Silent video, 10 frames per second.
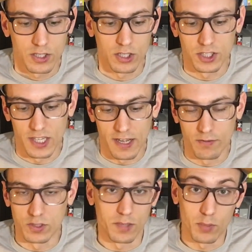
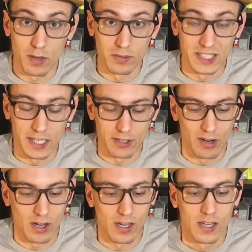Turgenev, which I'm probably saying
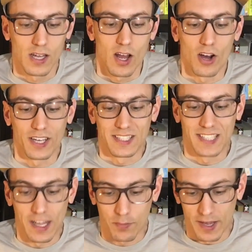wrong, on his
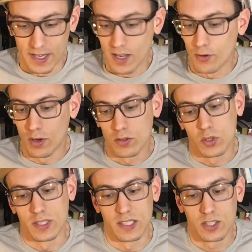deathbed, wrote
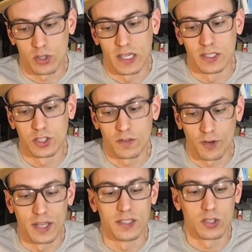to his estranged
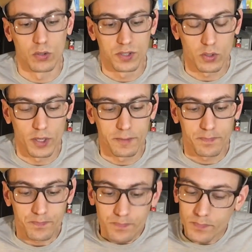friend Tolstoy,
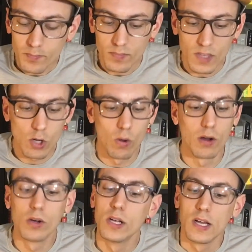
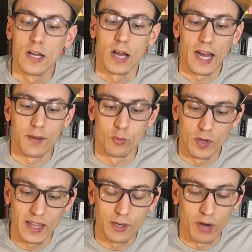quote, I am
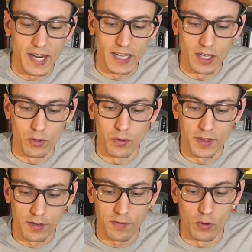really writing you,
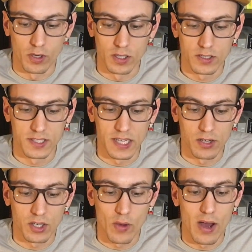therefore, to
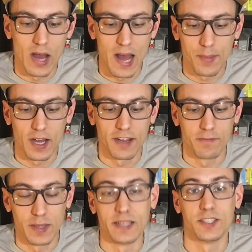tell you how happy I
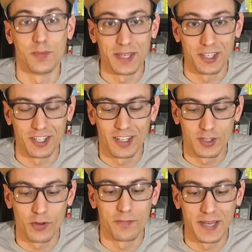have been to, been your,
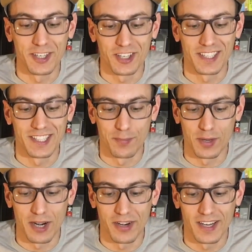to have been your
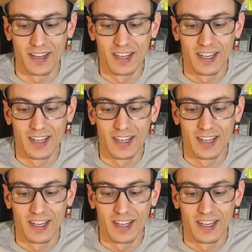contemporary,